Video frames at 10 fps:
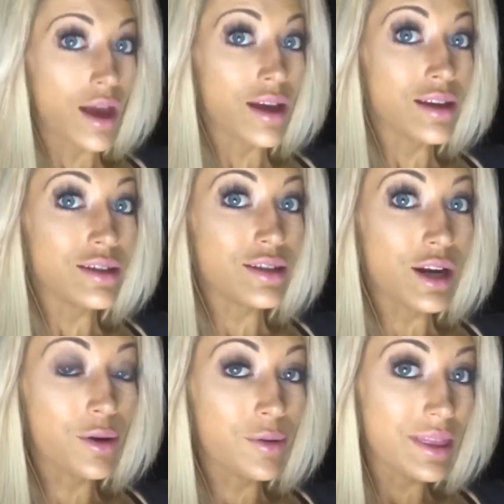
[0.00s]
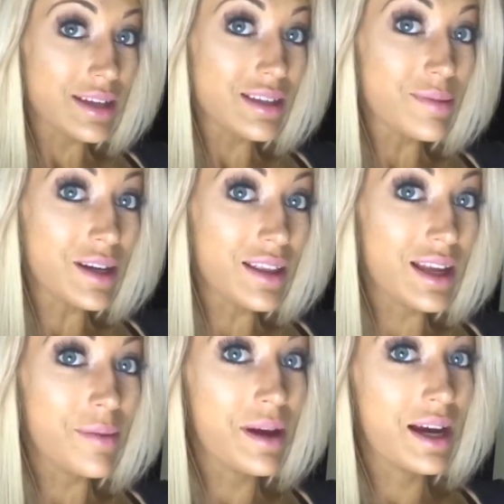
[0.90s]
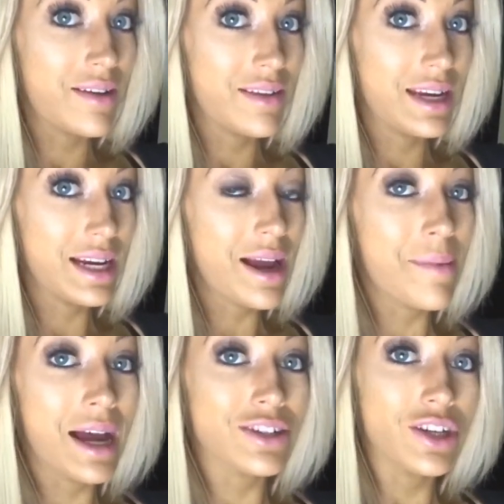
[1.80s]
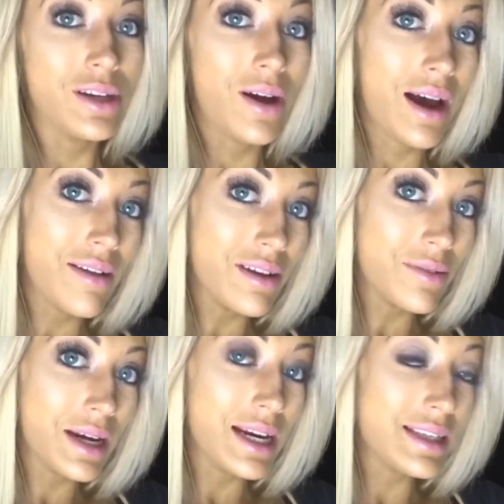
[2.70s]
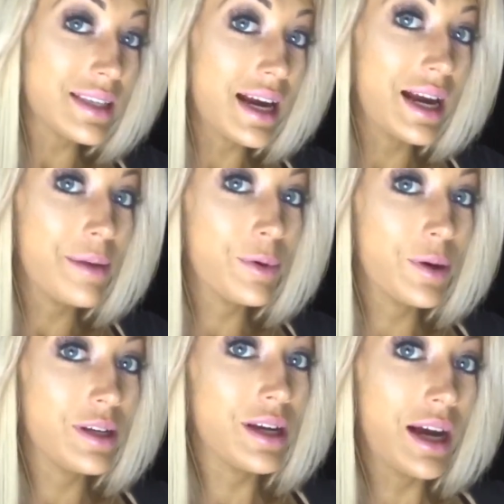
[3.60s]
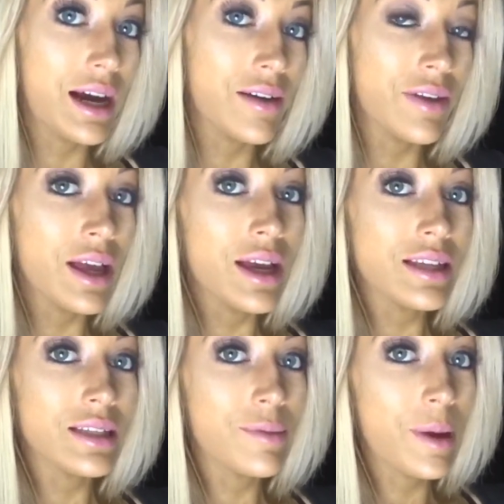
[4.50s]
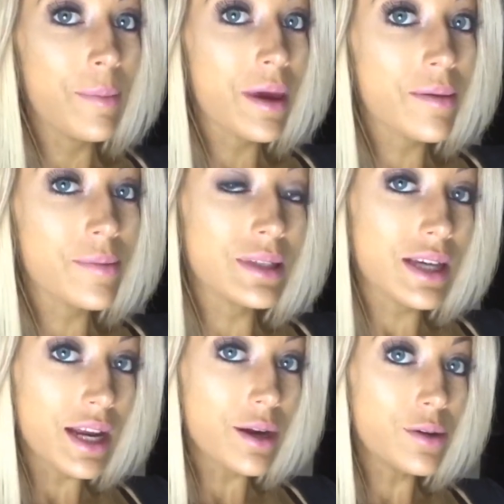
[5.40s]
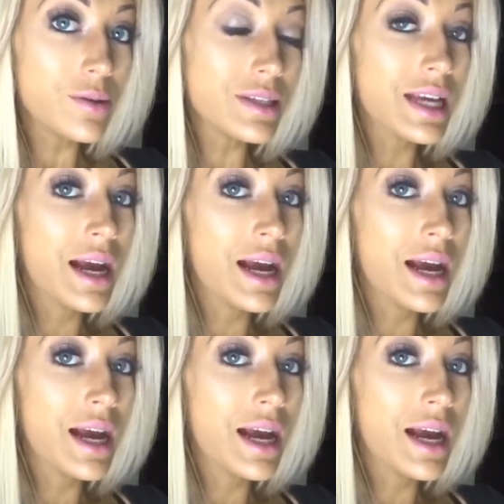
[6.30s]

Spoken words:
So with this meal that I'm having, I'm actually not having rice. I'm going to have some of my baby potatoes.